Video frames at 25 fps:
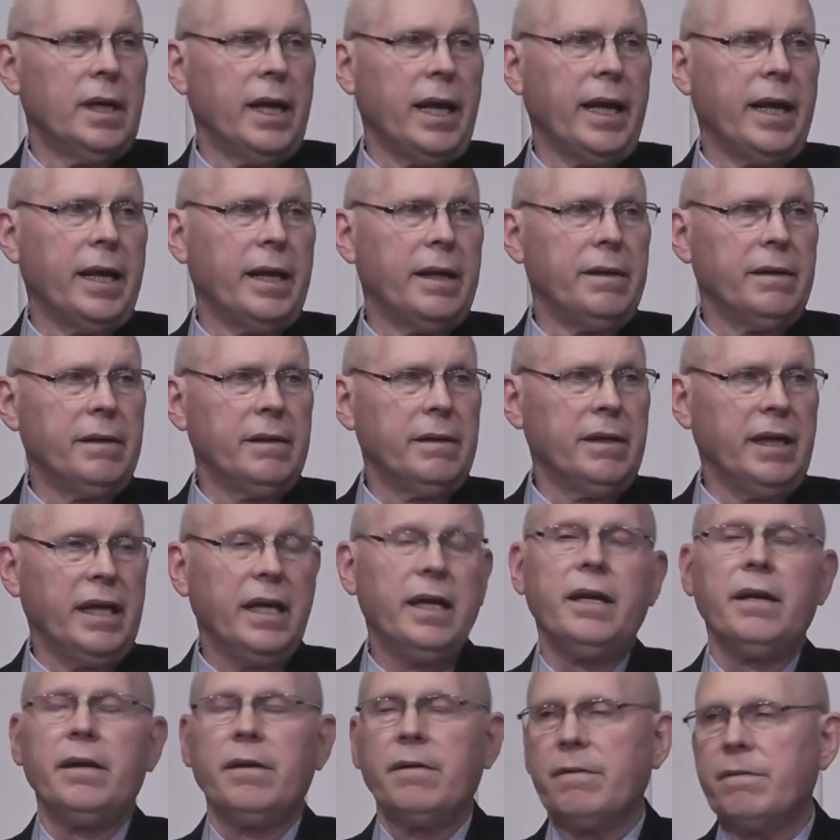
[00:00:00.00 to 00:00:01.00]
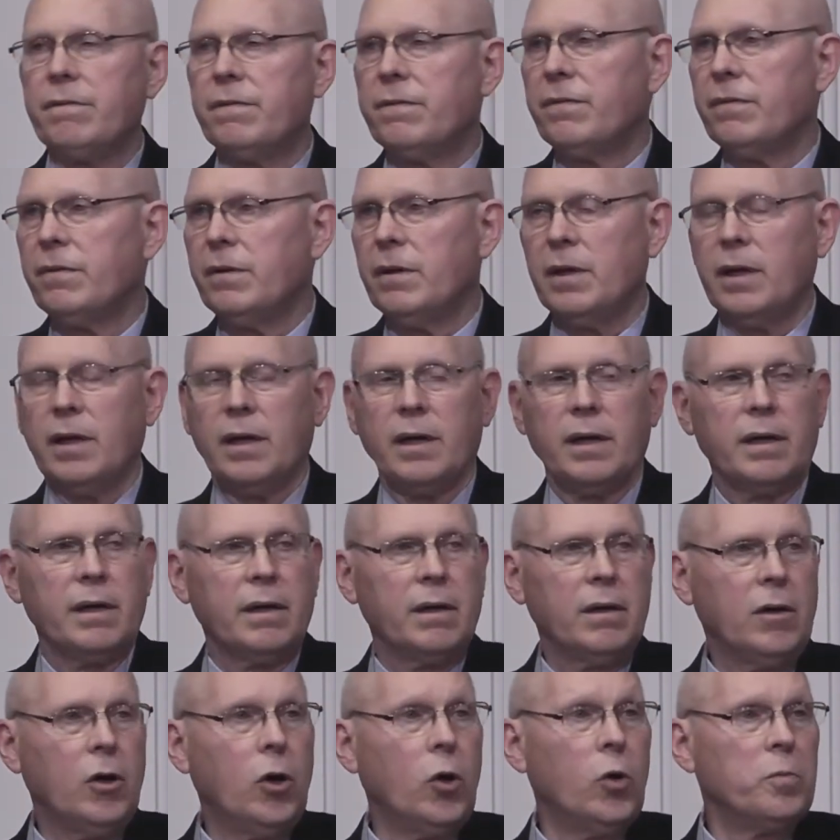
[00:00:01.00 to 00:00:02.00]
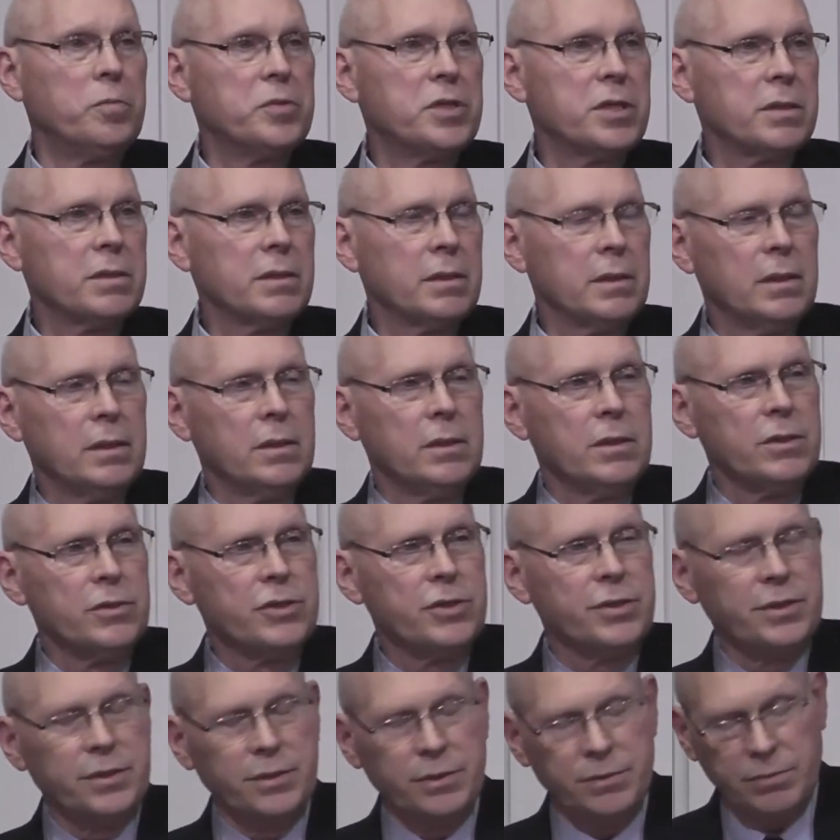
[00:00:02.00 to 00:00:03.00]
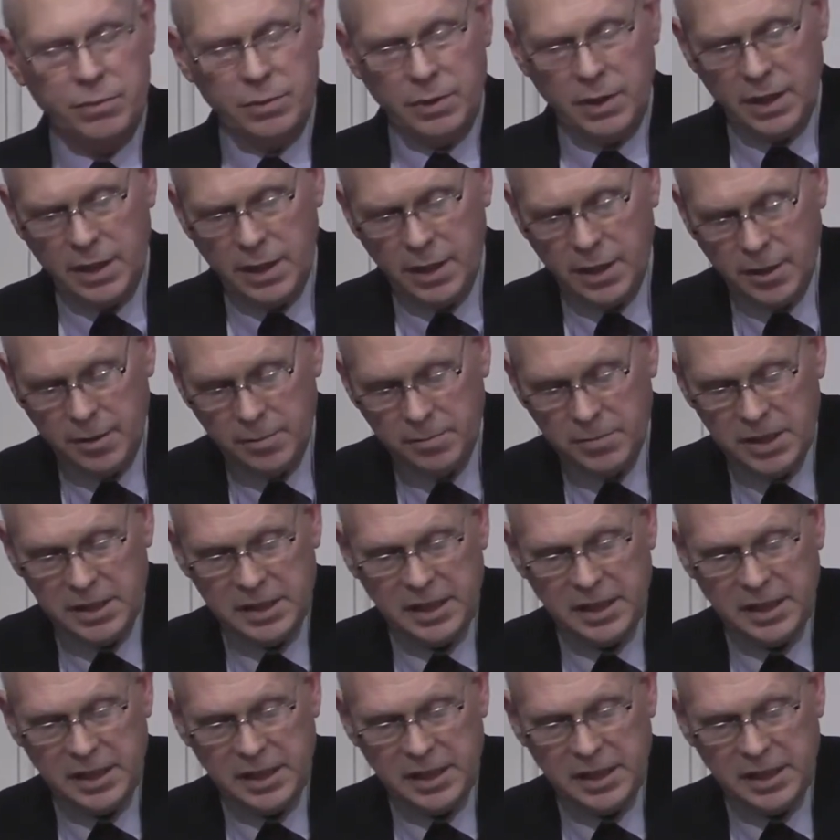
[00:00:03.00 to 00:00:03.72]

and Eve uh, hoped to um,